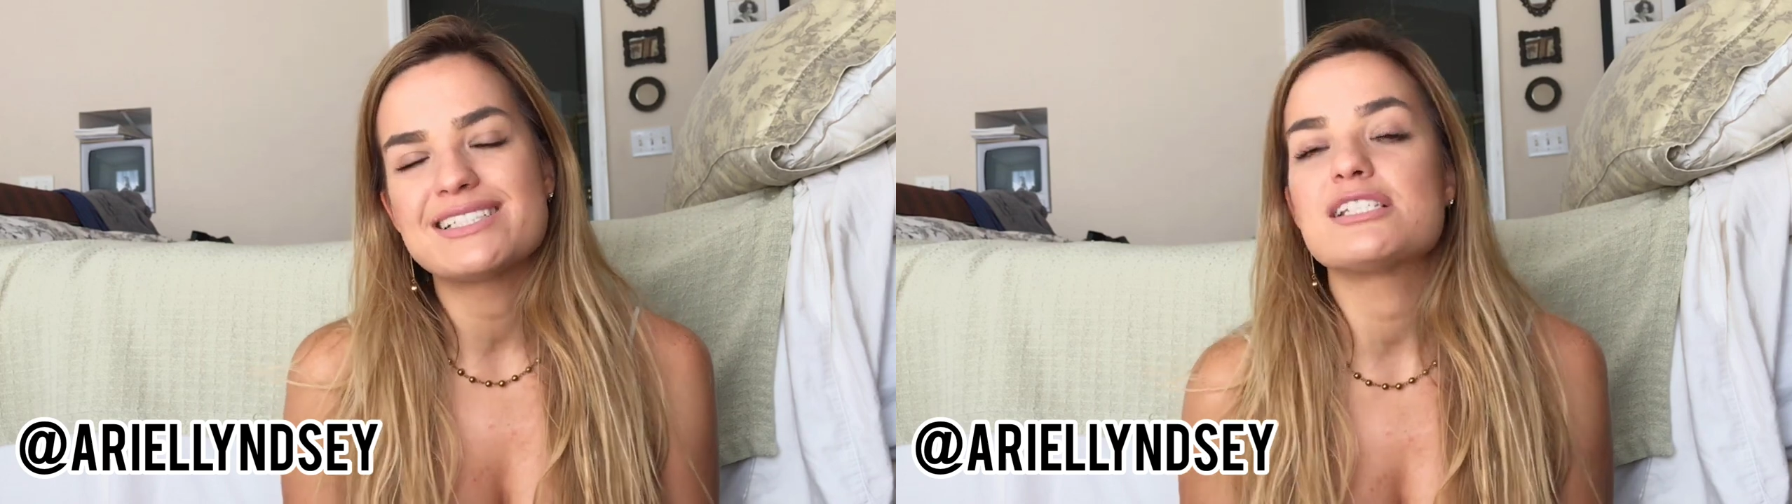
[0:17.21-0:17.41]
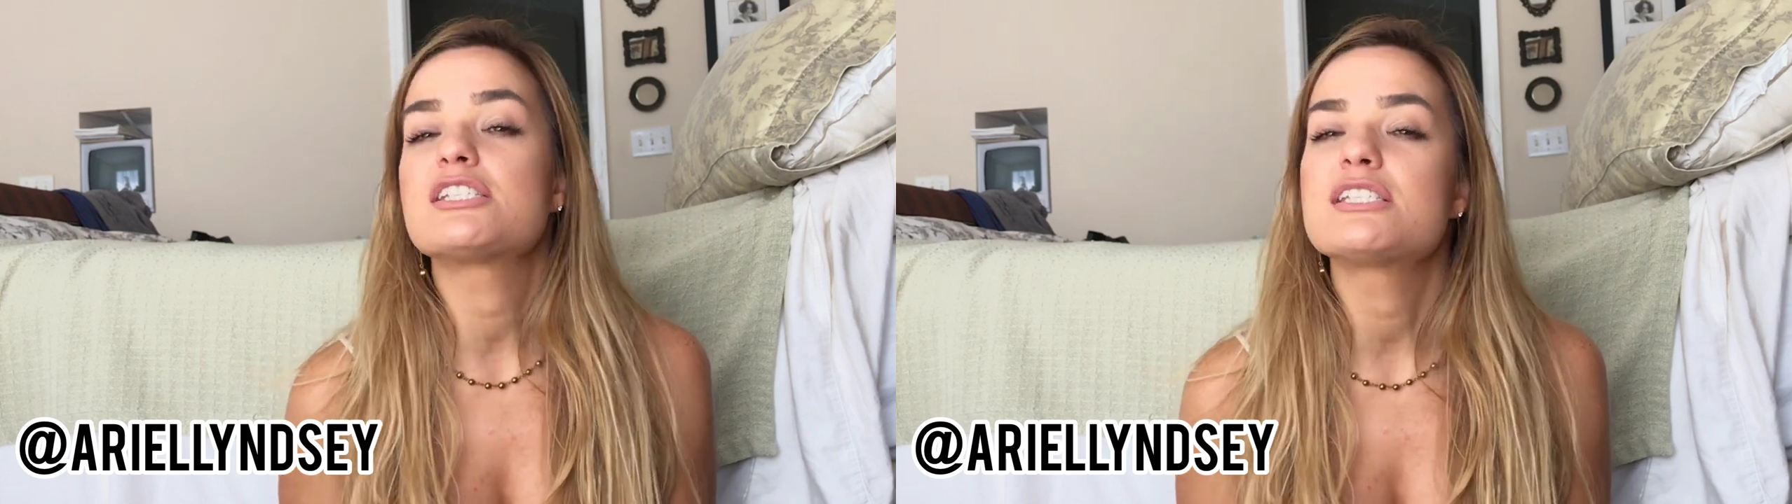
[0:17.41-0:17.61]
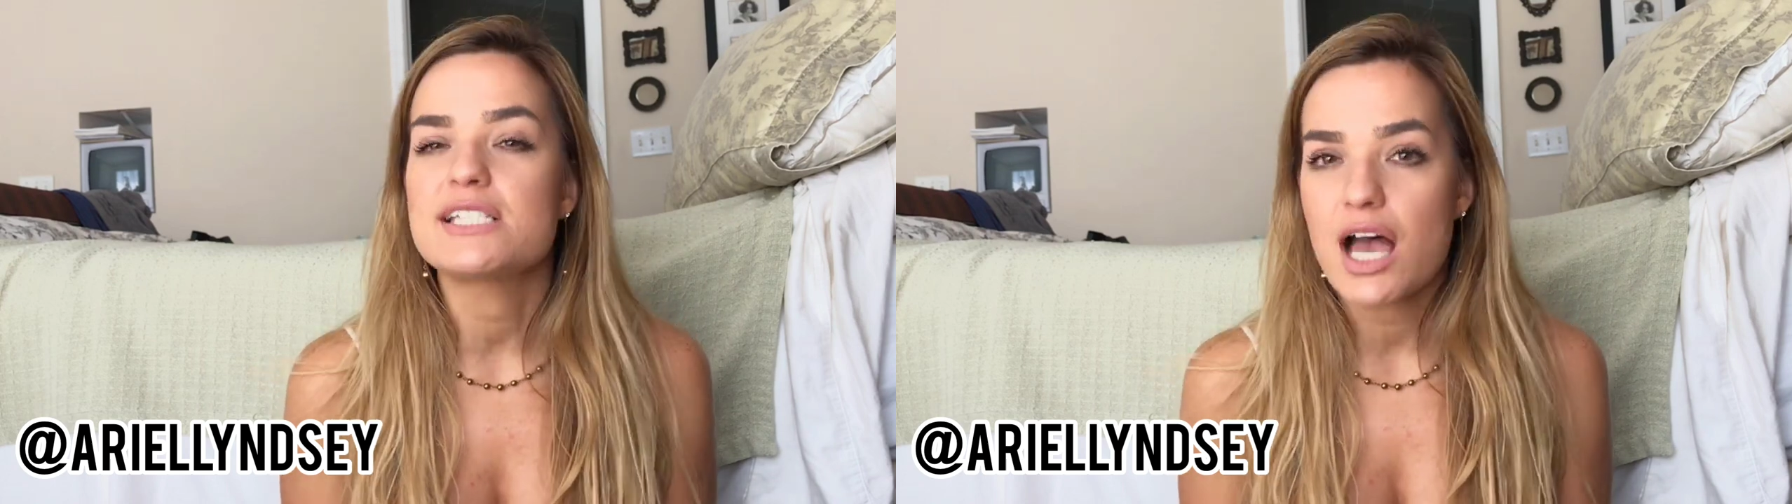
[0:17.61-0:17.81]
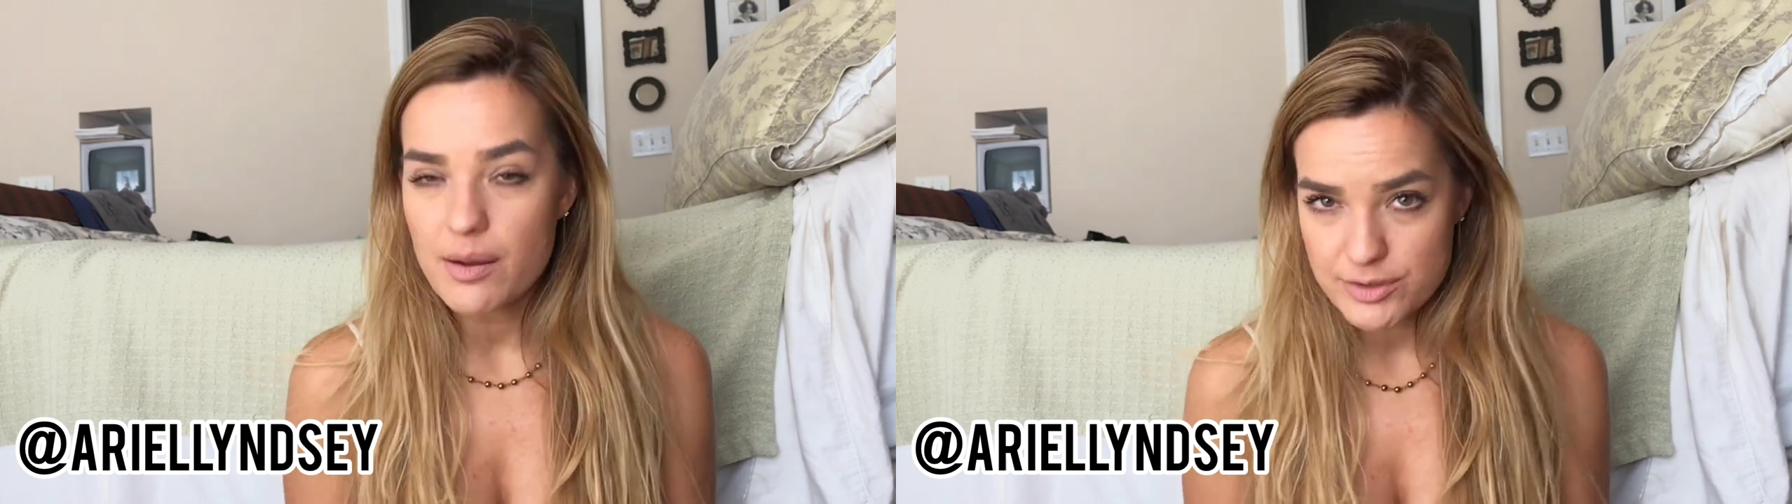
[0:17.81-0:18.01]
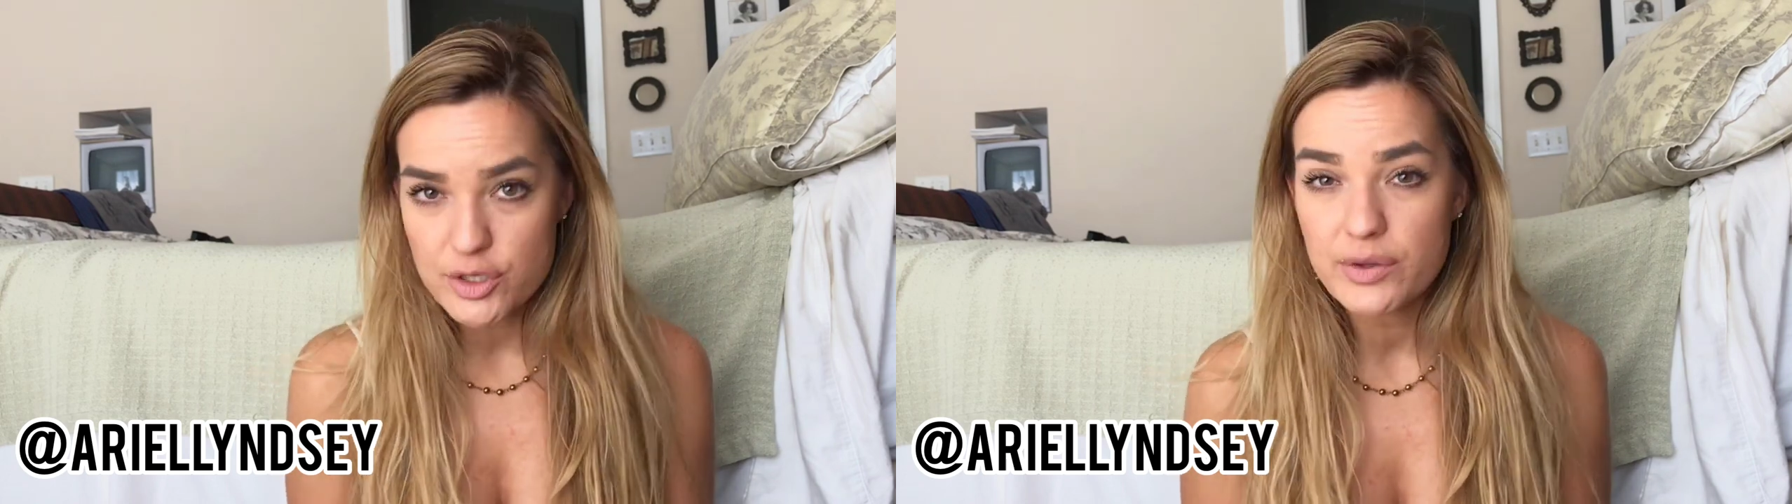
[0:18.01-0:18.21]
to
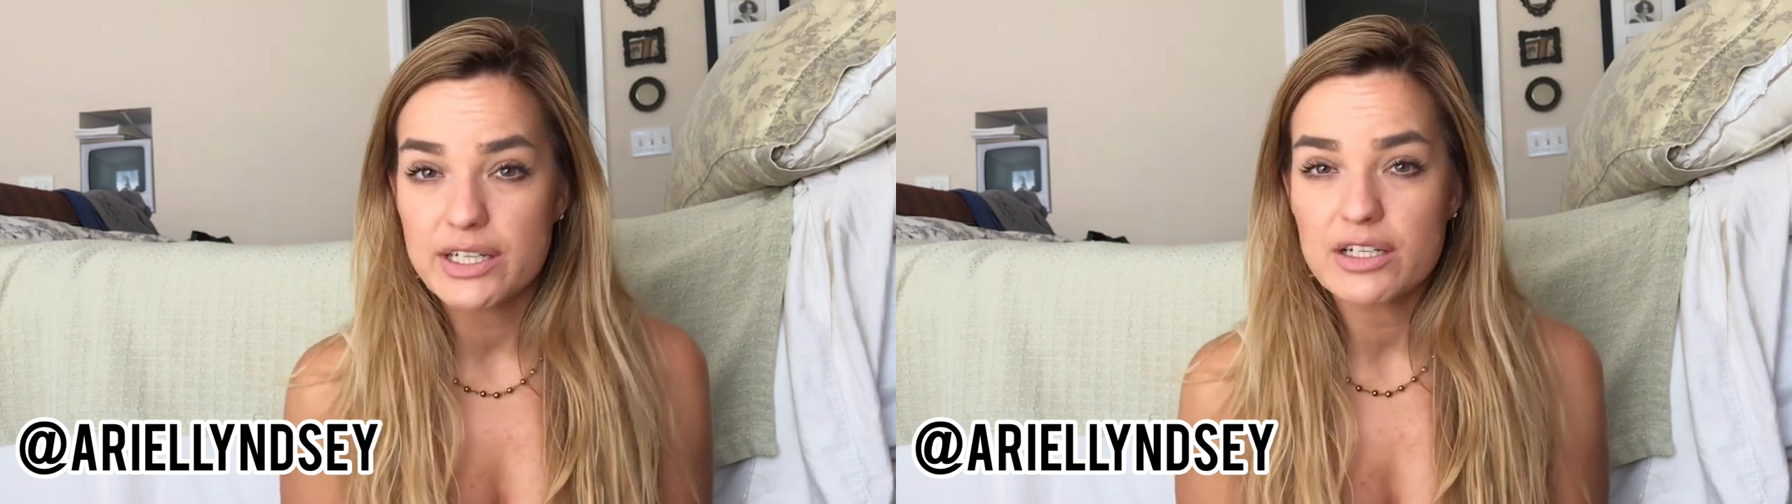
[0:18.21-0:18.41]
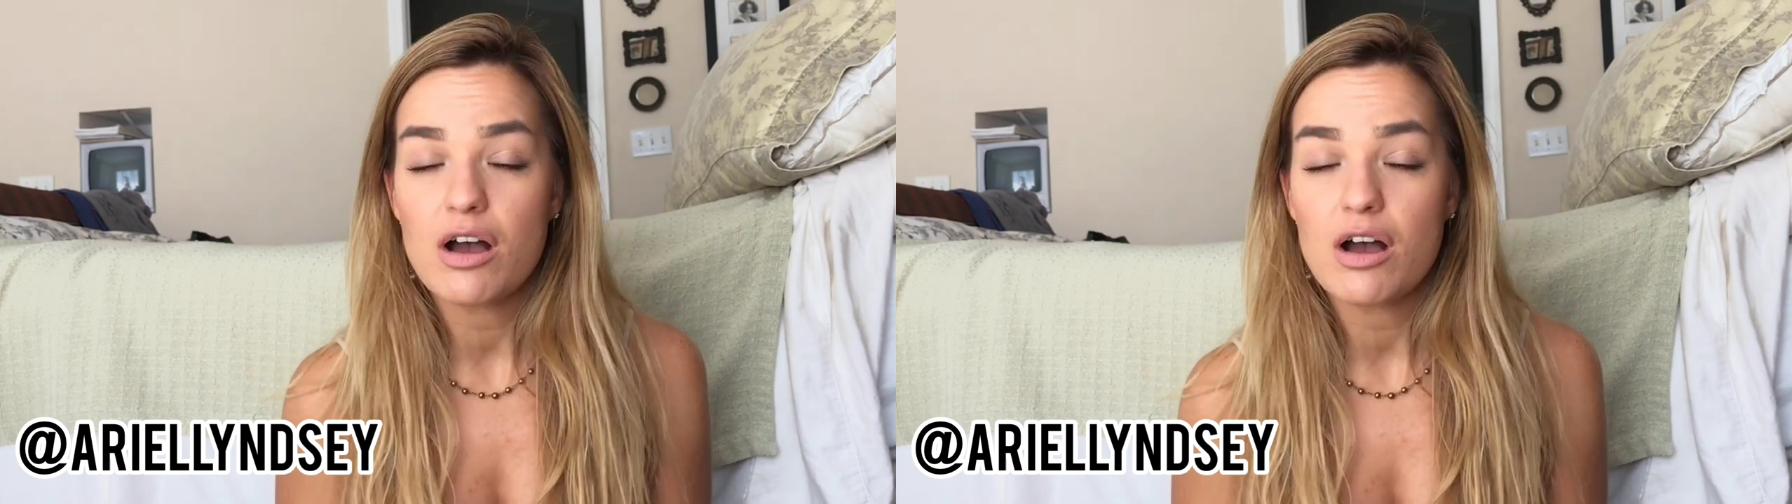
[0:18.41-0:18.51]
stop doing